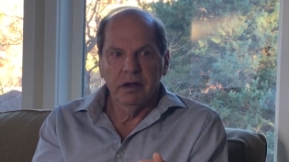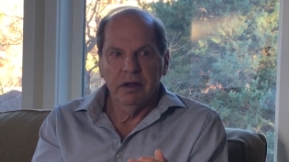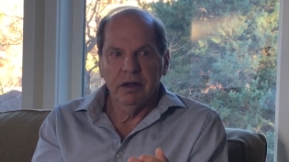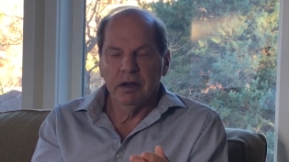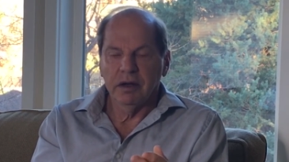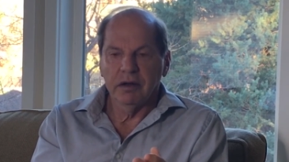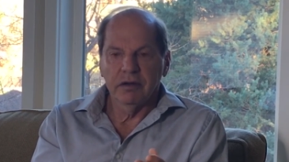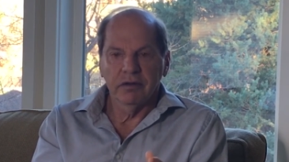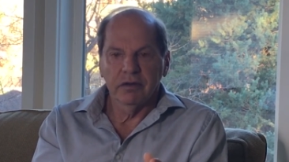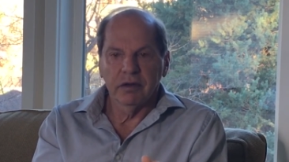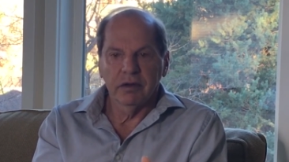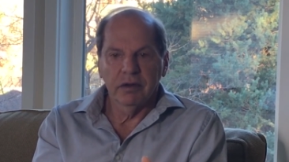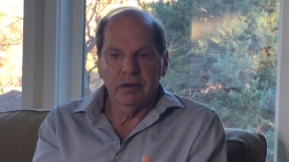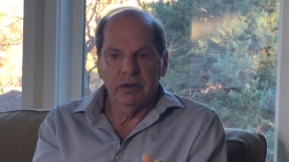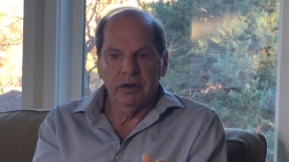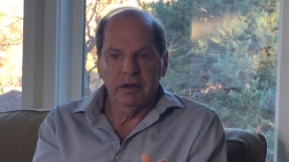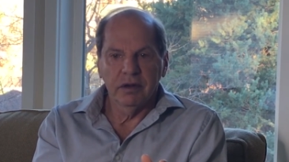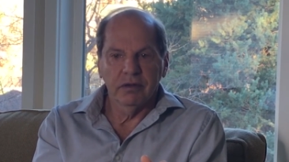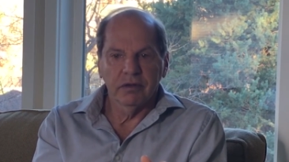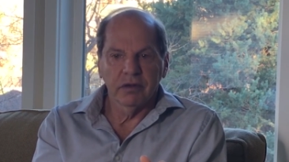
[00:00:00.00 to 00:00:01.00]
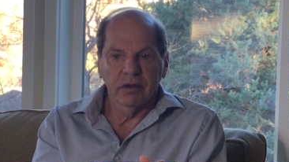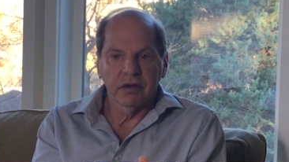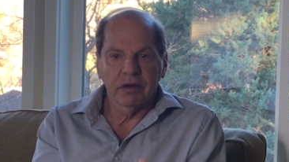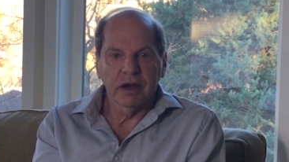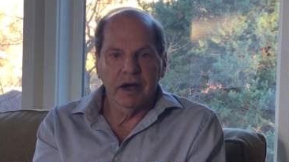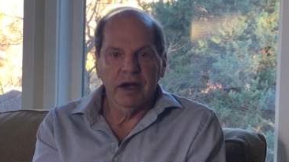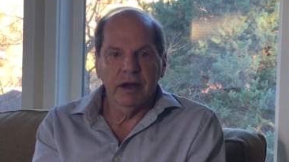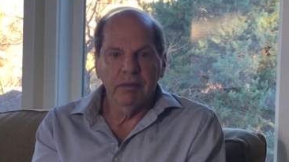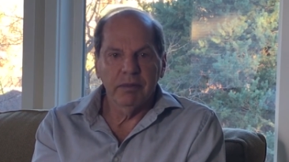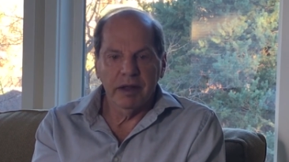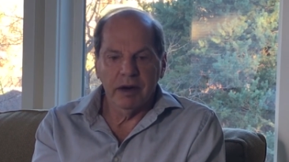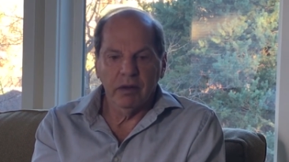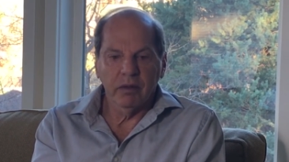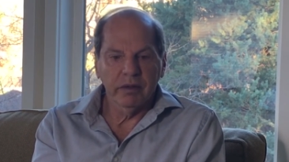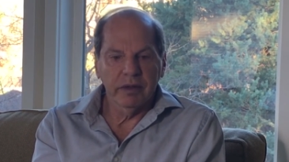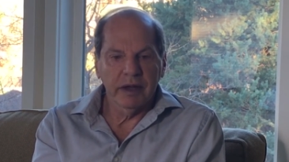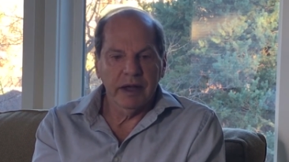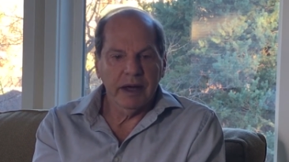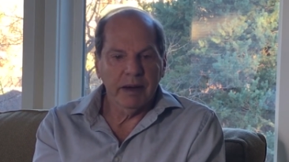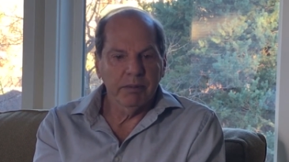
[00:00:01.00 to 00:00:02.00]
and it's a it's a time that
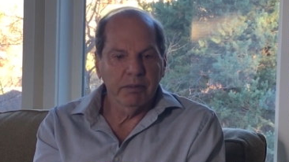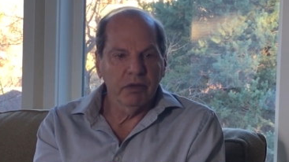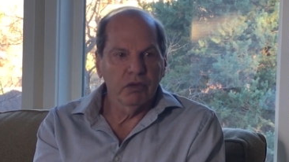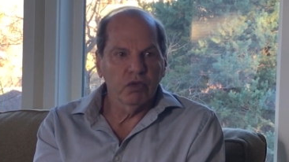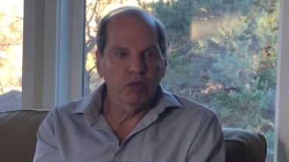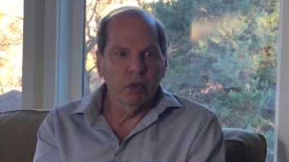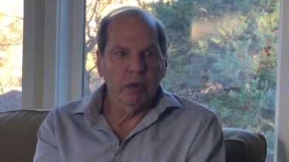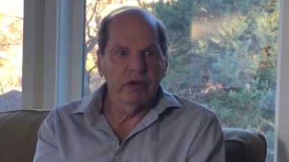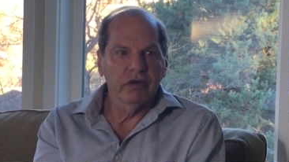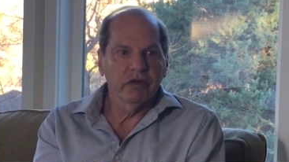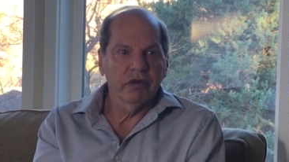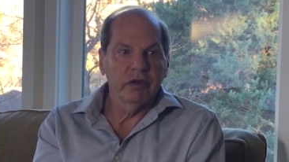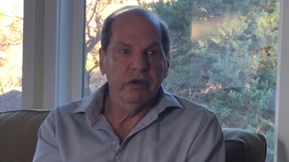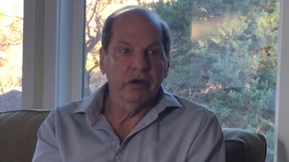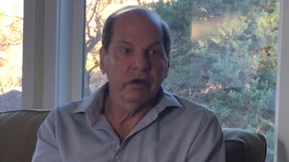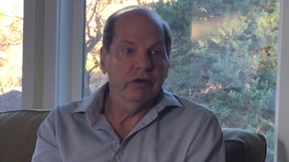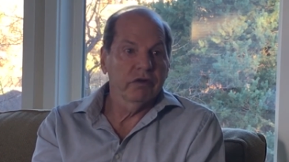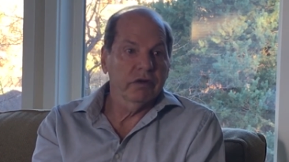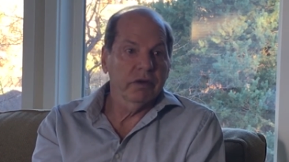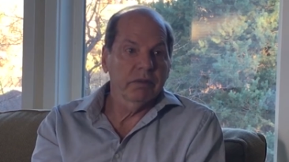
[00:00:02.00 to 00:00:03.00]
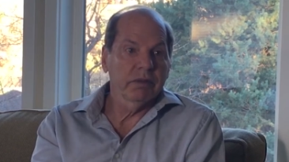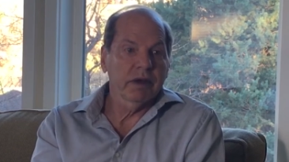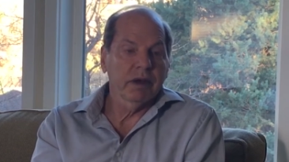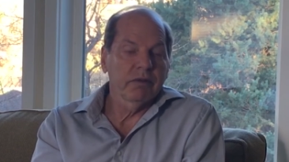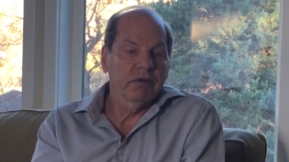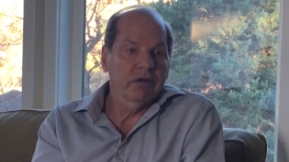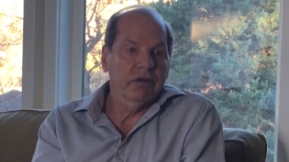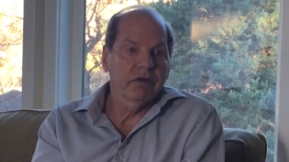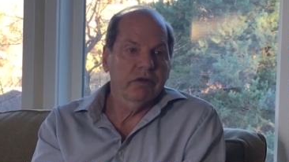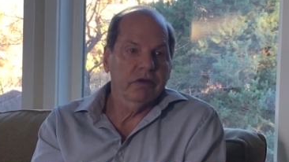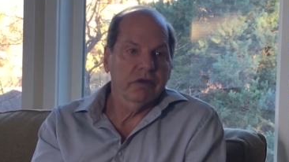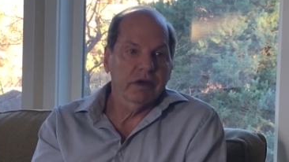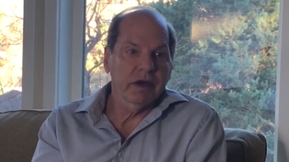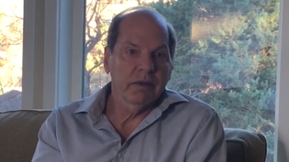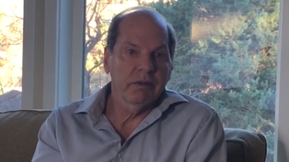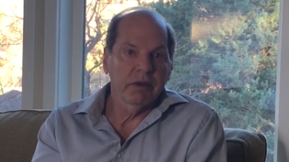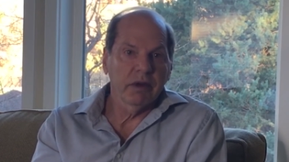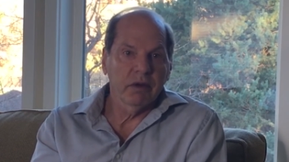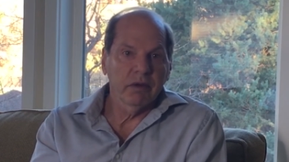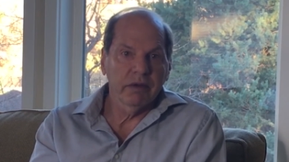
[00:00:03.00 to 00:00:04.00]
only happens once a year, and sometimes it's a
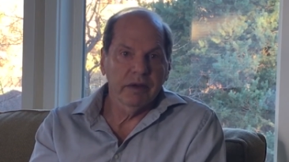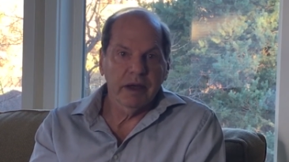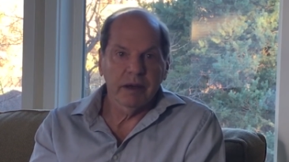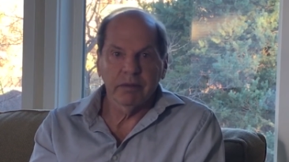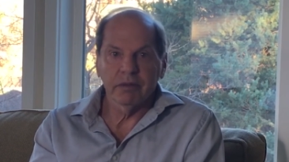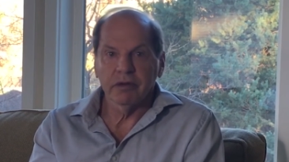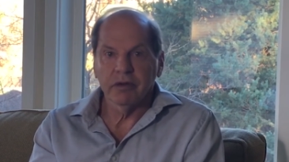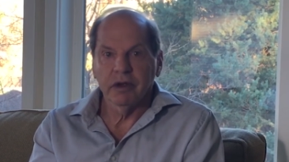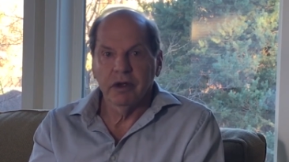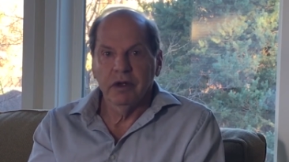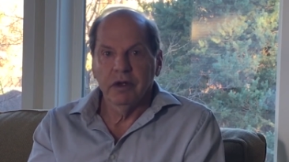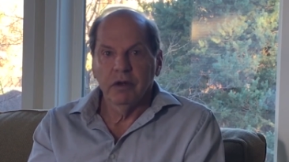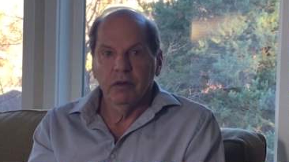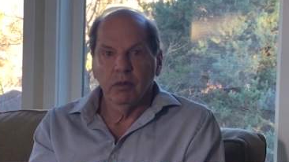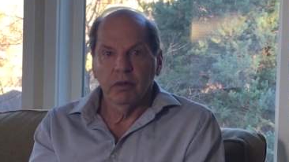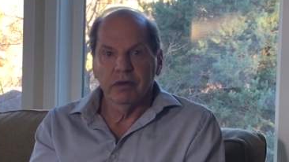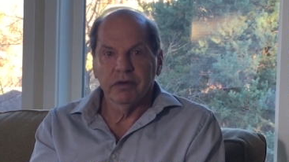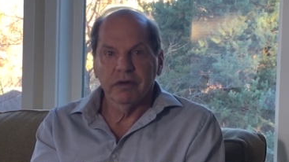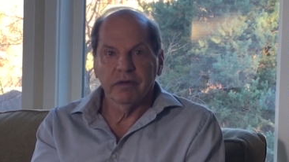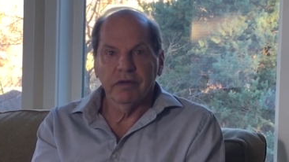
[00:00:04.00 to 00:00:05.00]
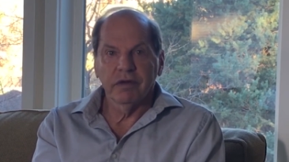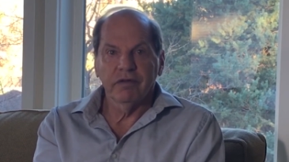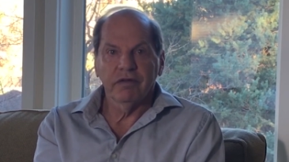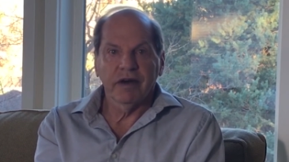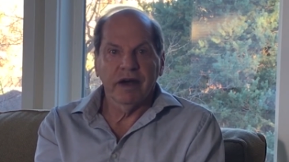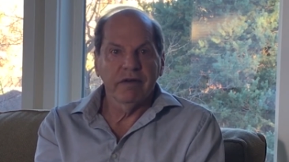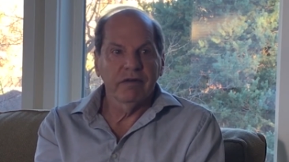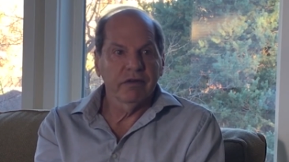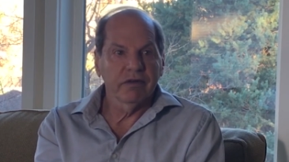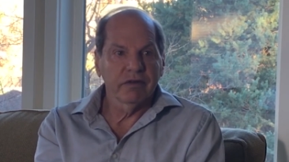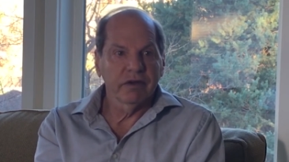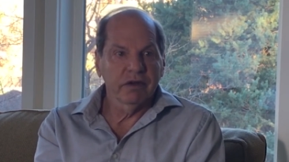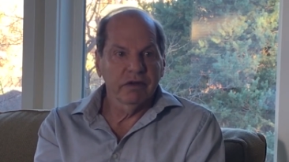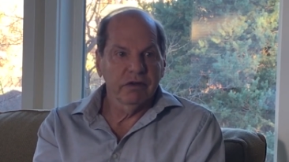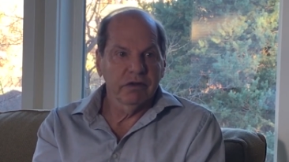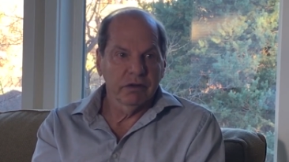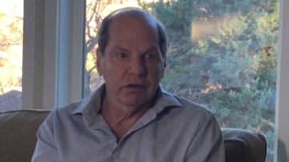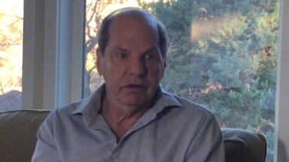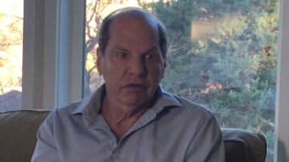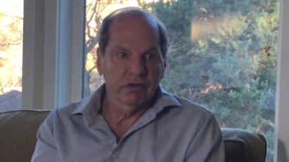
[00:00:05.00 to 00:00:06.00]
time that only happens once every five or
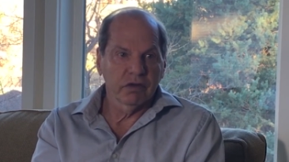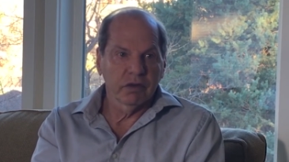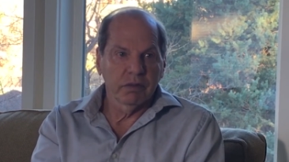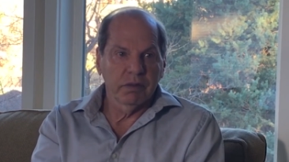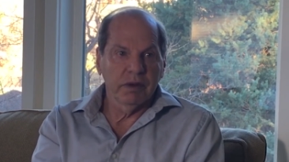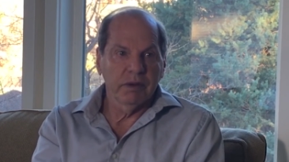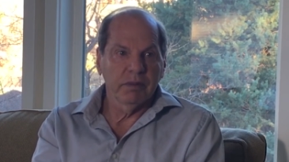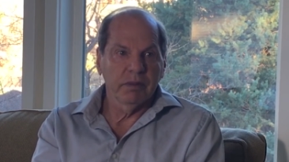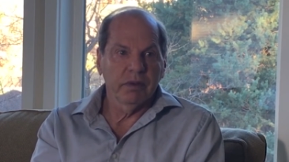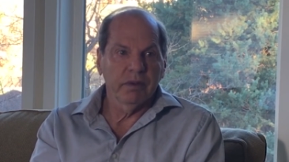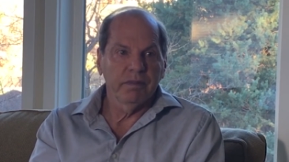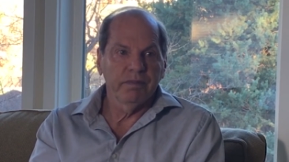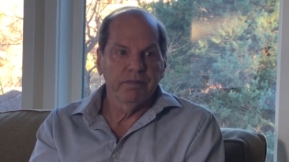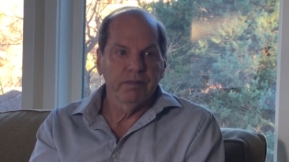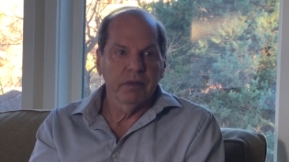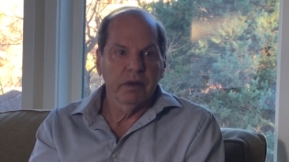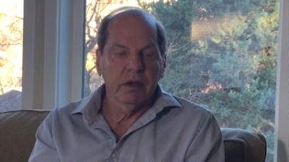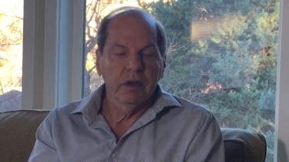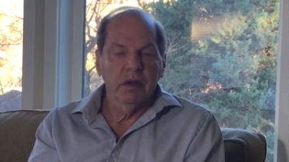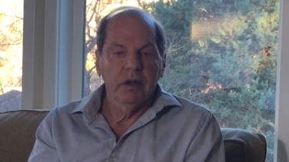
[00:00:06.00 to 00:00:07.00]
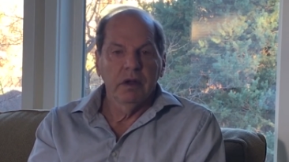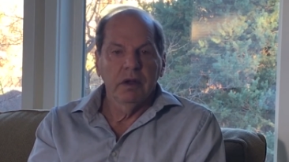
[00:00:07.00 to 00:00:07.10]
six years for people. Mm-hmm.